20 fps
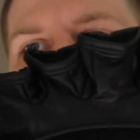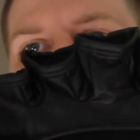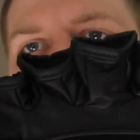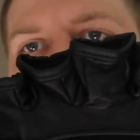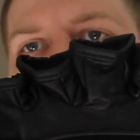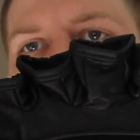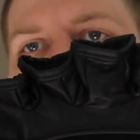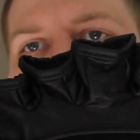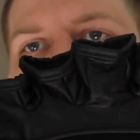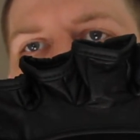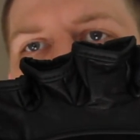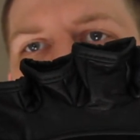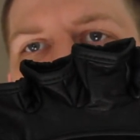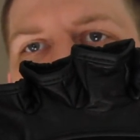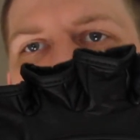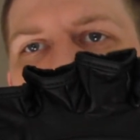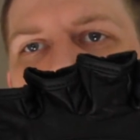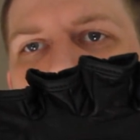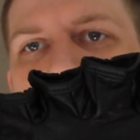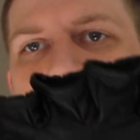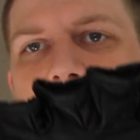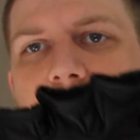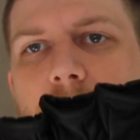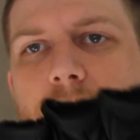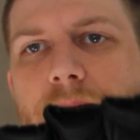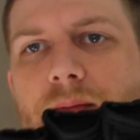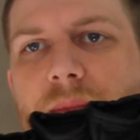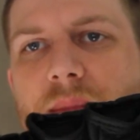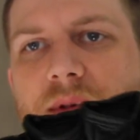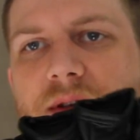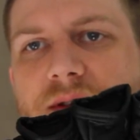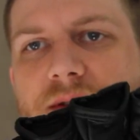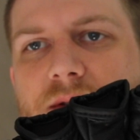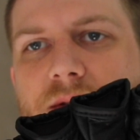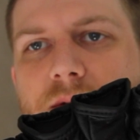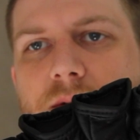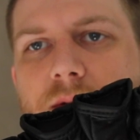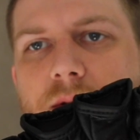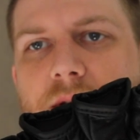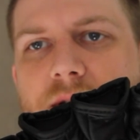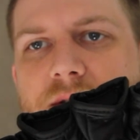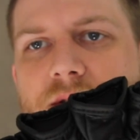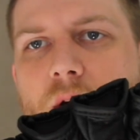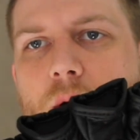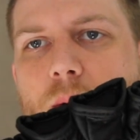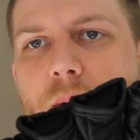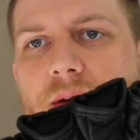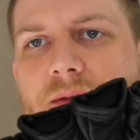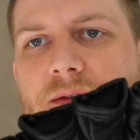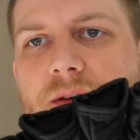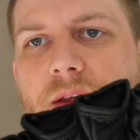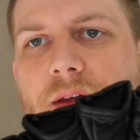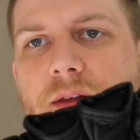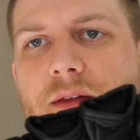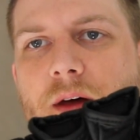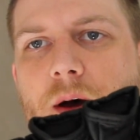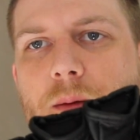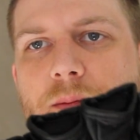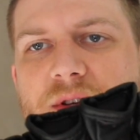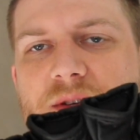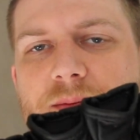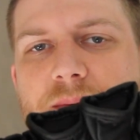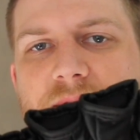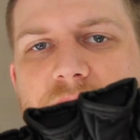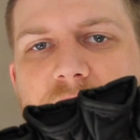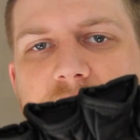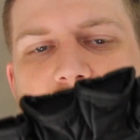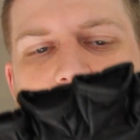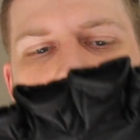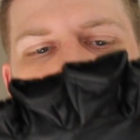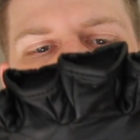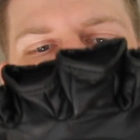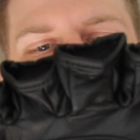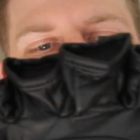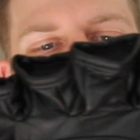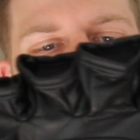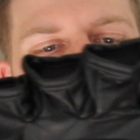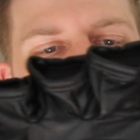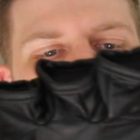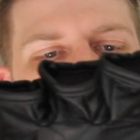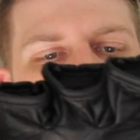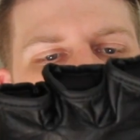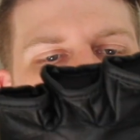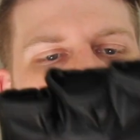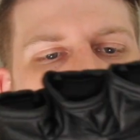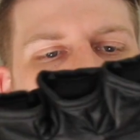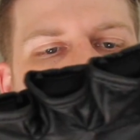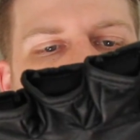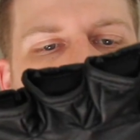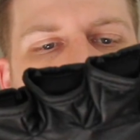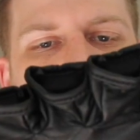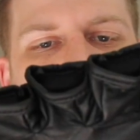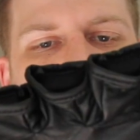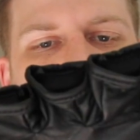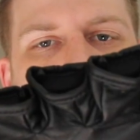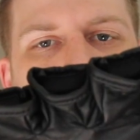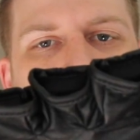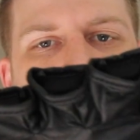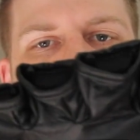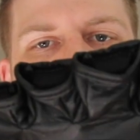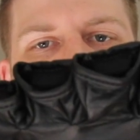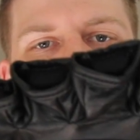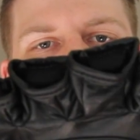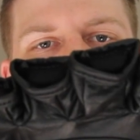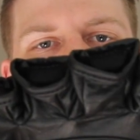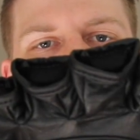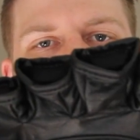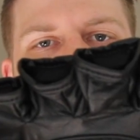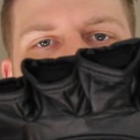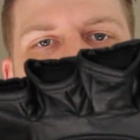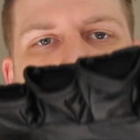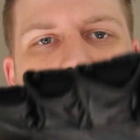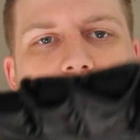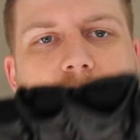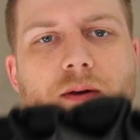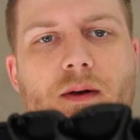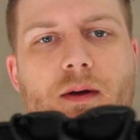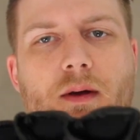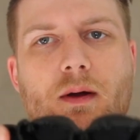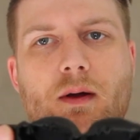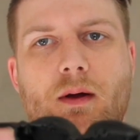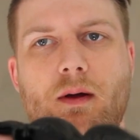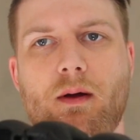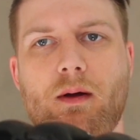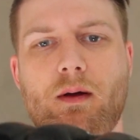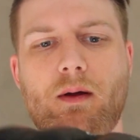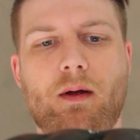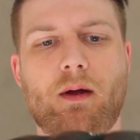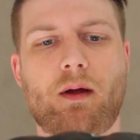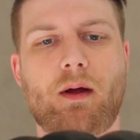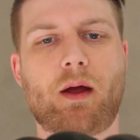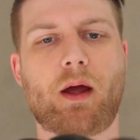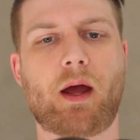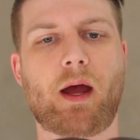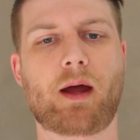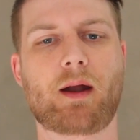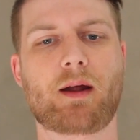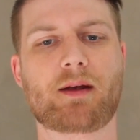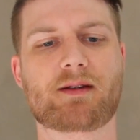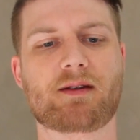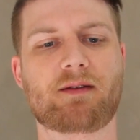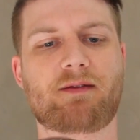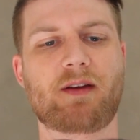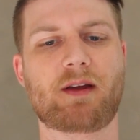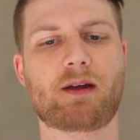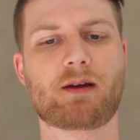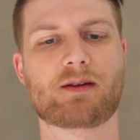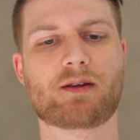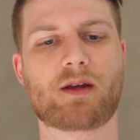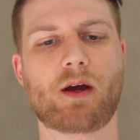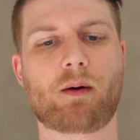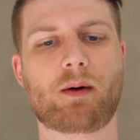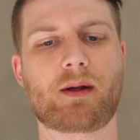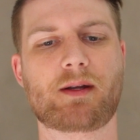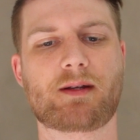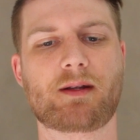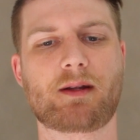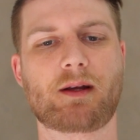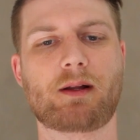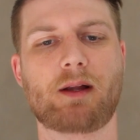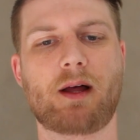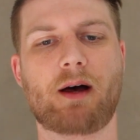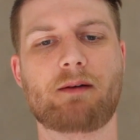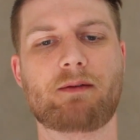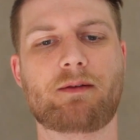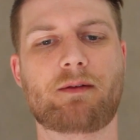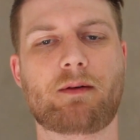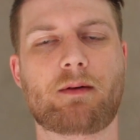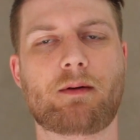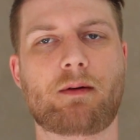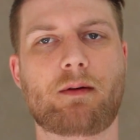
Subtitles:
And that opens the glove up. There's nowhere for the thumb specifically. The thumb just hangs out the edge. And as the fingers go into the glove,